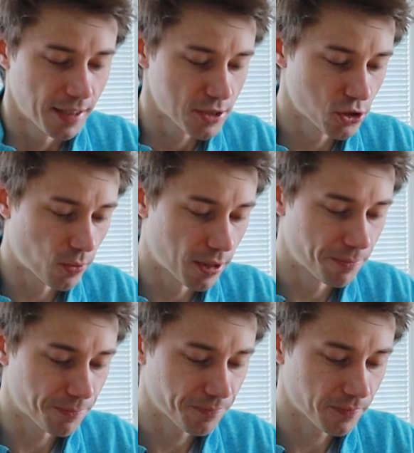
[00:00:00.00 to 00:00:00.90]

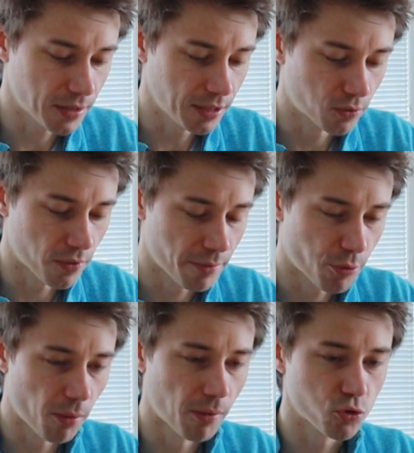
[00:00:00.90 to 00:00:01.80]
So, the
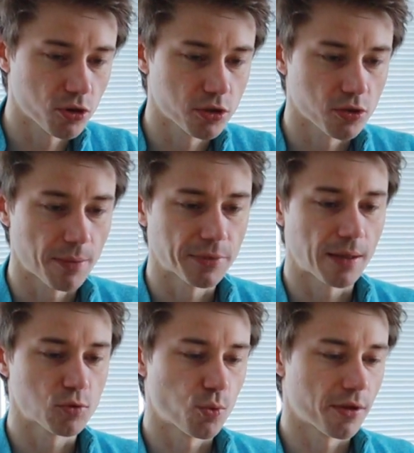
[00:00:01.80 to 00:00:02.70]
problem was also
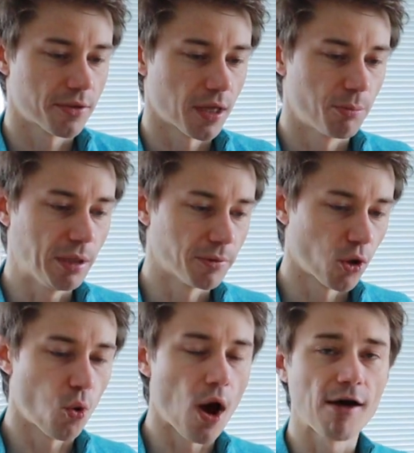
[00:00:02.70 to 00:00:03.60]
sometimes with people
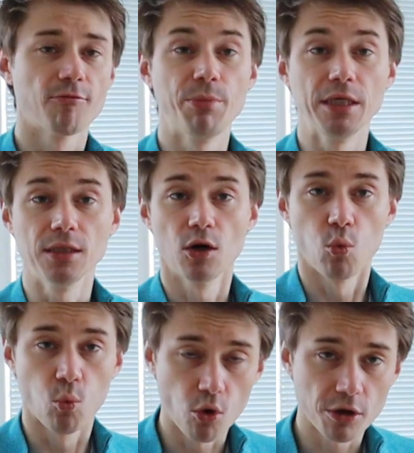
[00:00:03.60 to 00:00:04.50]
who have been
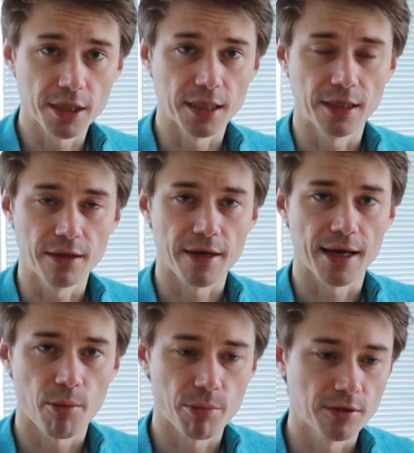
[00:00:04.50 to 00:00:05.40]
working in the
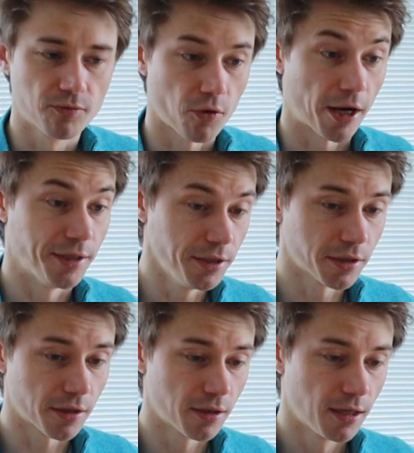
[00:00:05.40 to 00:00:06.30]
company for a
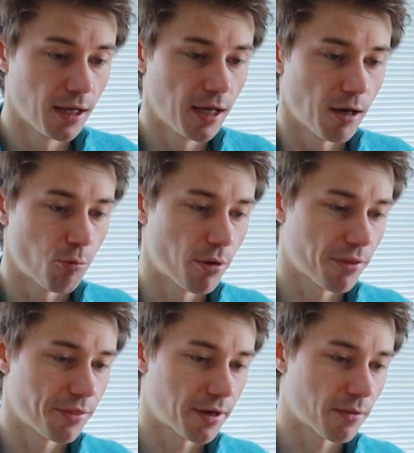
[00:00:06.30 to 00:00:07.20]
year,
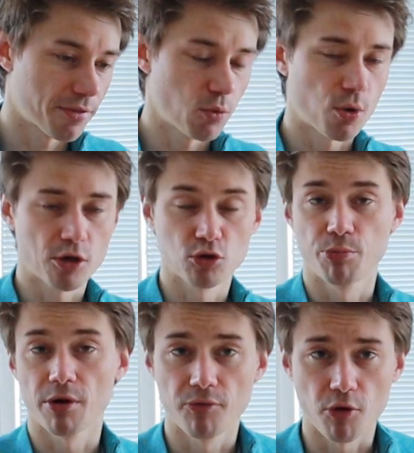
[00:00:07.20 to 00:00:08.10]
but they were
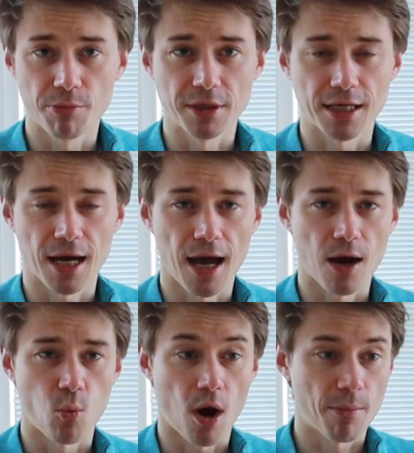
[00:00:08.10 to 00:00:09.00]
not performing
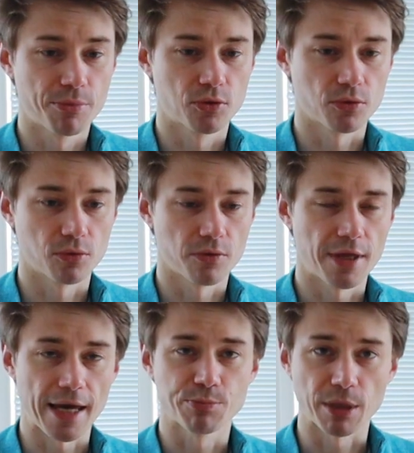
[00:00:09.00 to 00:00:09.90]
up to
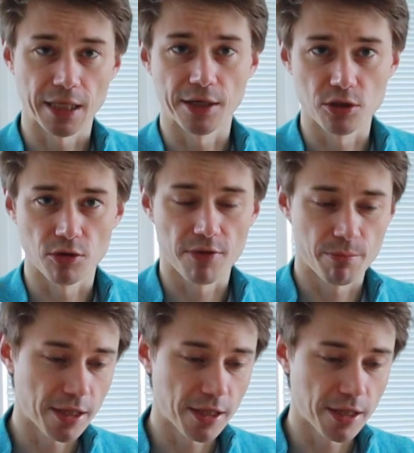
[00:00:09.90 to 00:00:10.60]
the expectation of the